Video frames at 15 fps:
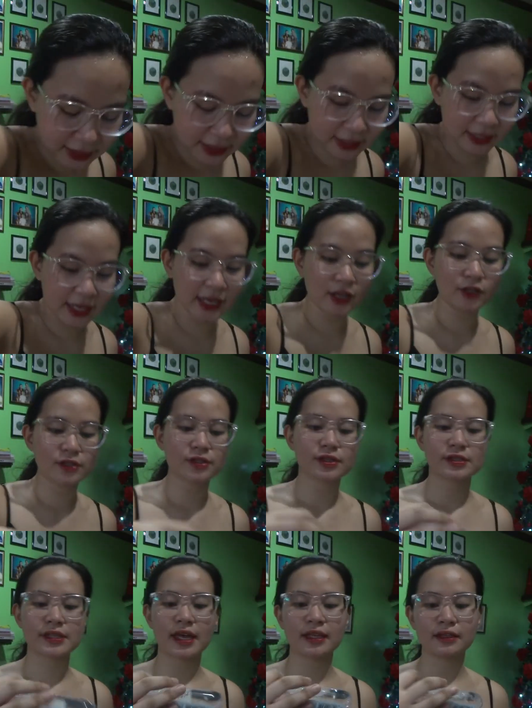They also
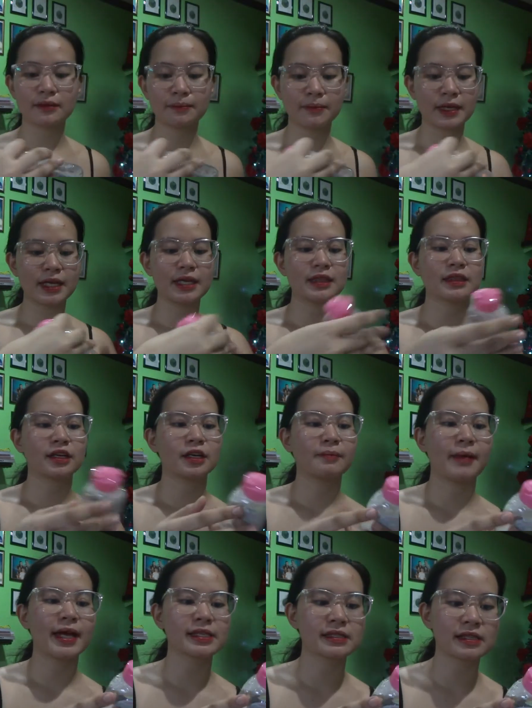sent me their
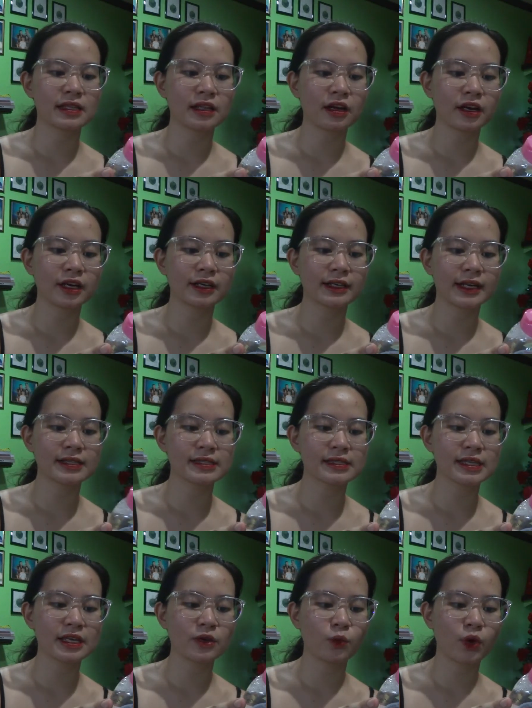Micellar
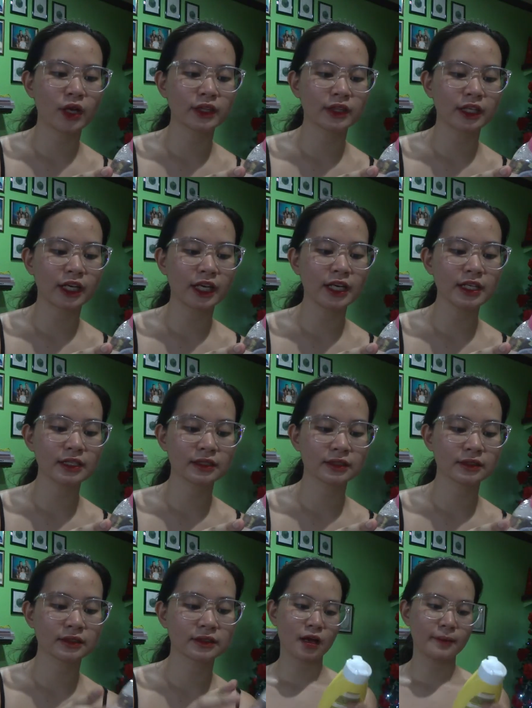Cleansing Water,
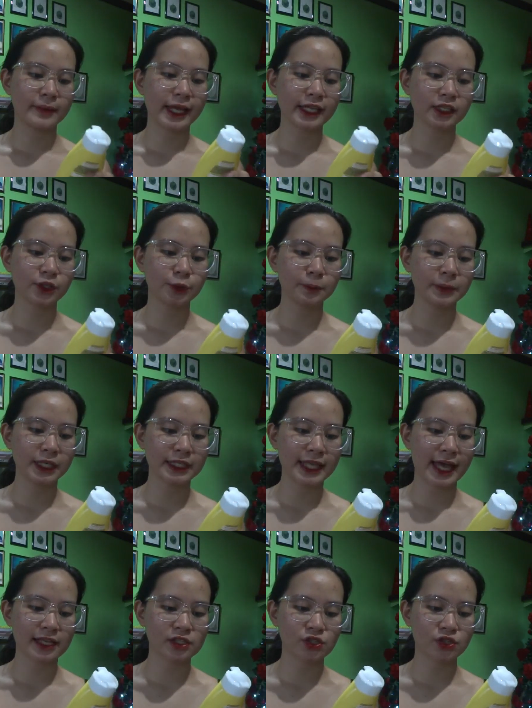Light Complete
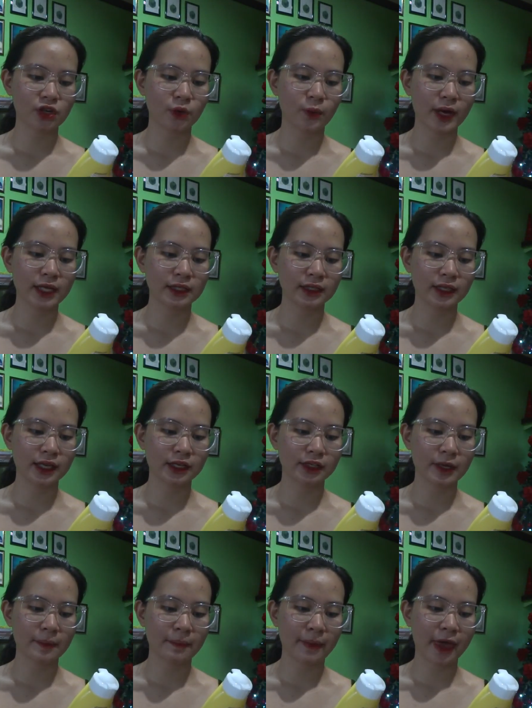Extra Whitening
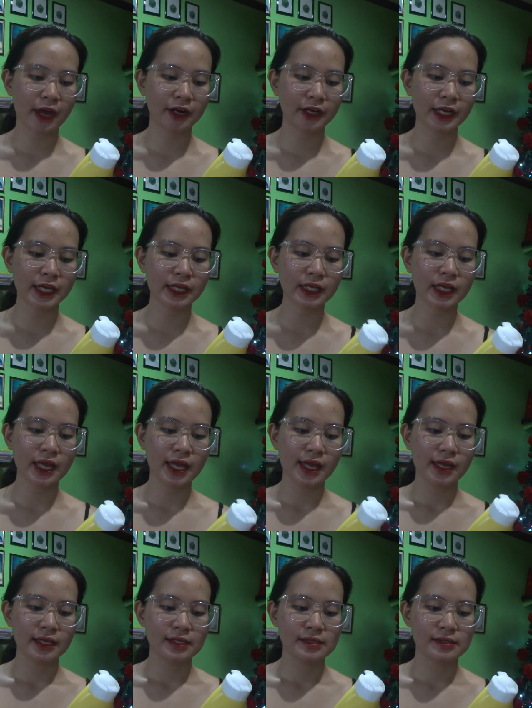Repairing
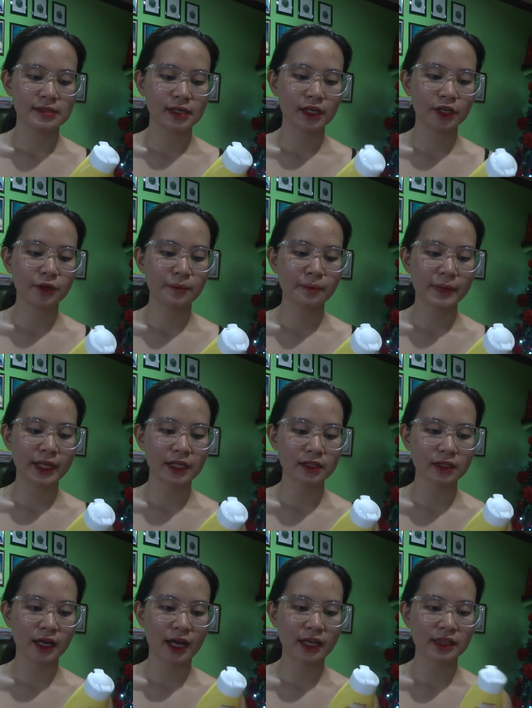Serum
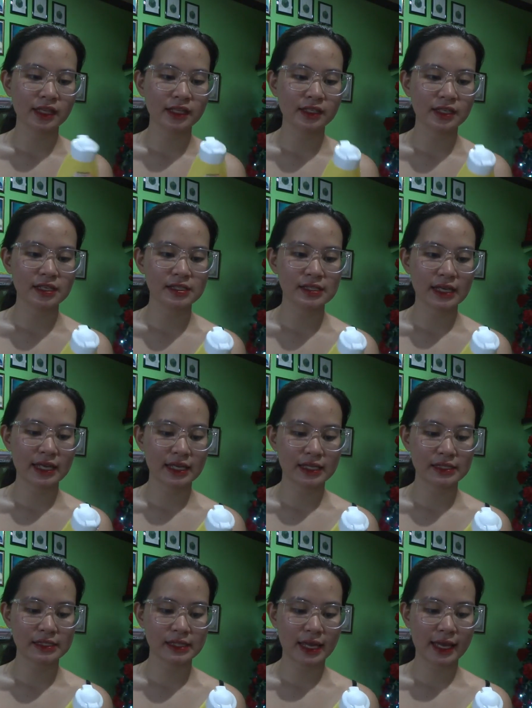Milk. I think this
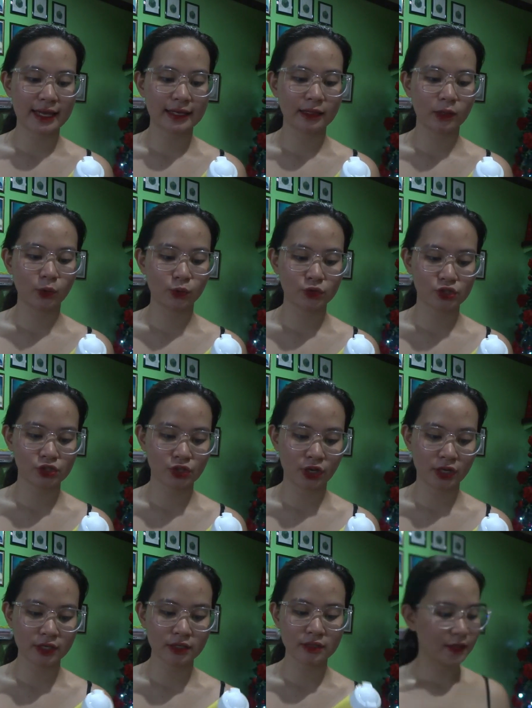is a
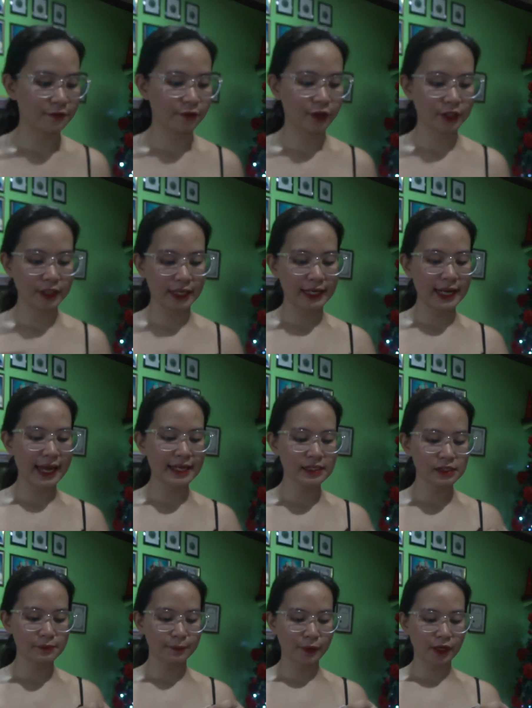lotion. And for the
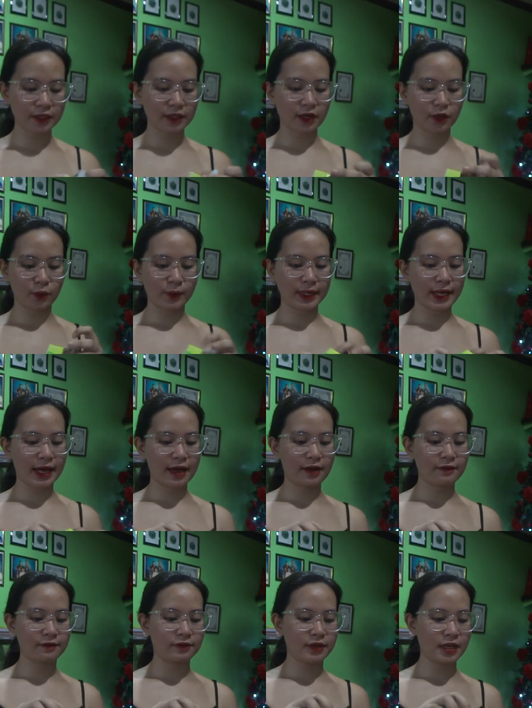last product we
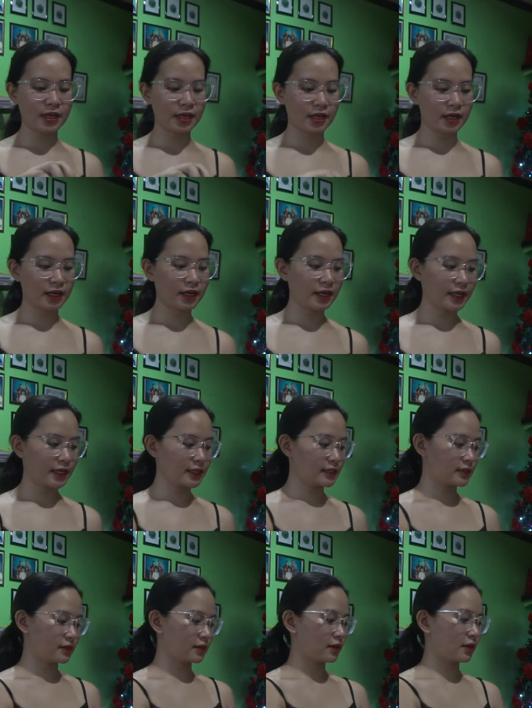have here
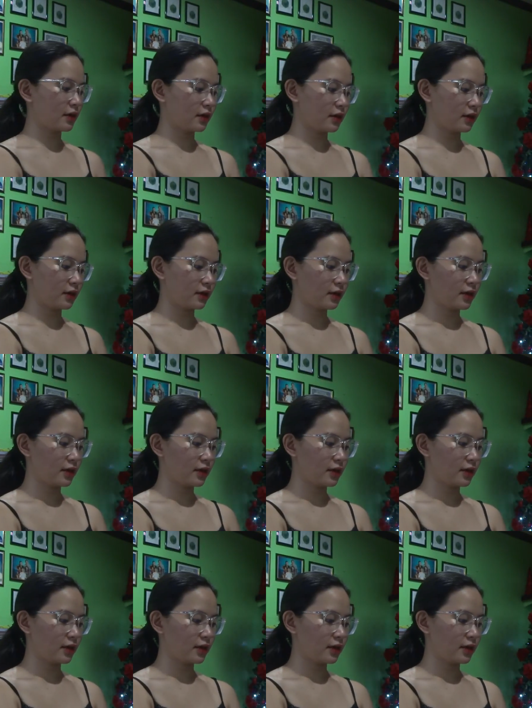is the